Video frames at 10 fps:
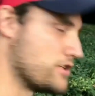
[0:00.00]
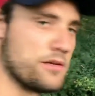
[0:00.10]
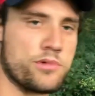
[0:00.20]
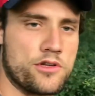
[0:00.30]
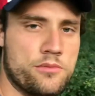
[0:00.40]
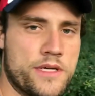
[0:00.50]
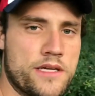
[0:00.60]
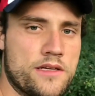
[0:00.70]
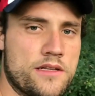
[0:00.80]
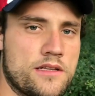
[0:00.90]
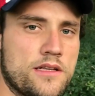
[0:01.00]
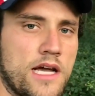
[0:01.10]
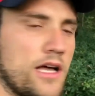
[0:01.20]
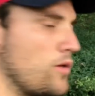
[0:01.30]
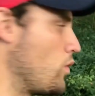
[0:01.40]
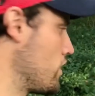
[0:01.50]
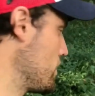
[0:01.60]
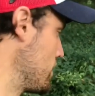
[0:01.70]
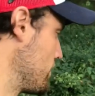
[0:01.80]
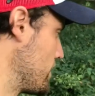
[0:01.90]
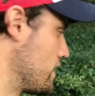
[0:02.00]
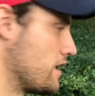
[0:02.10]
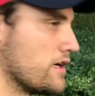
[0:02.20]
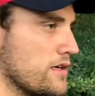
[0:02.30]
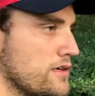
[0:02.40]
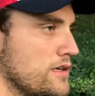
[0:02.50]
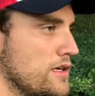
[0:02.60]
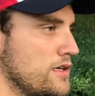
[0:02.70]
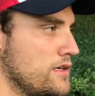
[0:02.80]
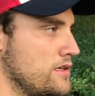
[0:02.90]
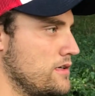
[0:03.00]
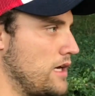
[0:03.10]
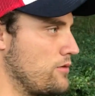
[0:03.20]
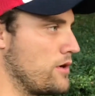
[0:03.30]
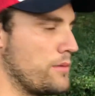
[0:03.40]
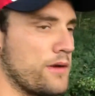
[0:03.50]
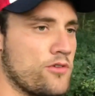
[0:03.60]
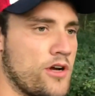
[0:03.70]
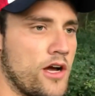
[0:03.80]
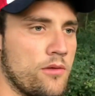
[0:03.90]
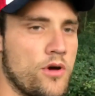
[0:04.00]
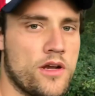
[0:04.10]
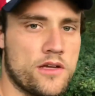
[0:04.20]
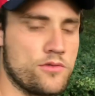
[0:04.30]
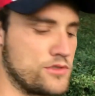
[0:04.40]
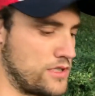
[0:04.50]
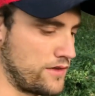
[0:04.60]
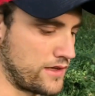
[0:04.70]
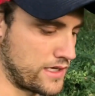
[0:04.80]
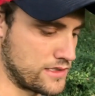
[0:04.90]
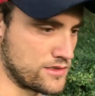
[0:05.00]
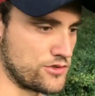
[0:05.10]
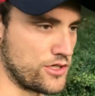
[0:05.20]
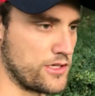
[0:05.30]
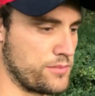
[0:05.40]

it up a little bit how I want it, and then I rub EverCalm on it, which I think that's the trick,